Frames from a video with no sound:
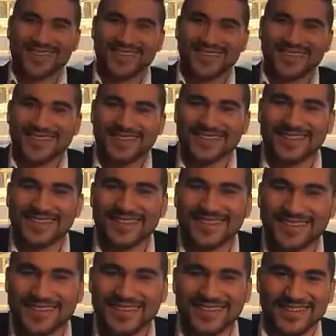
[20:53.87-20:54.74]
That's it.
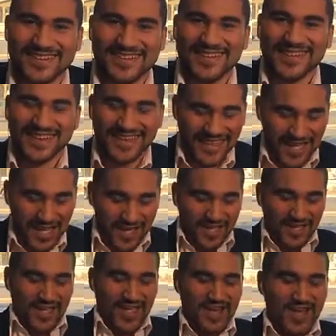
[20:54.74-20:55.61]

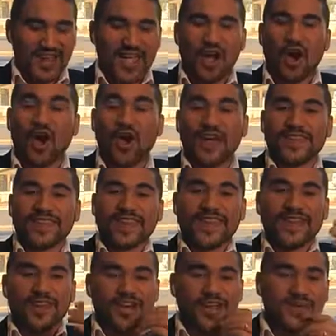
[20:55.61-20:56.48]
and
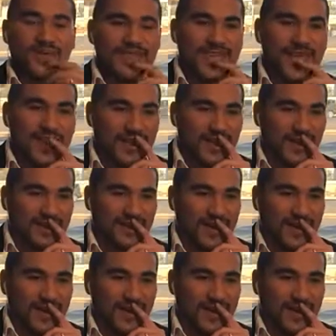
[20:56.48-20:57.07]
then not even that,